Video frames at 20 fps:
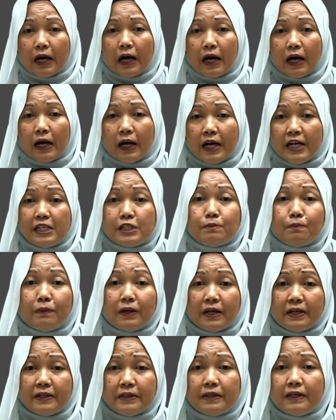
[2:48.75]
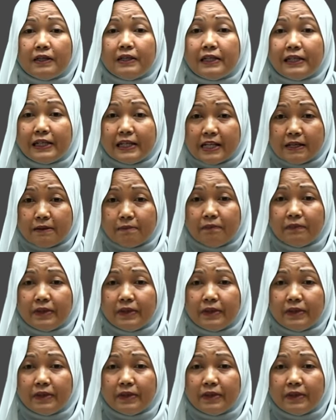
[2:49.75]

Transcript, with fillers: Uh, as Brand claimed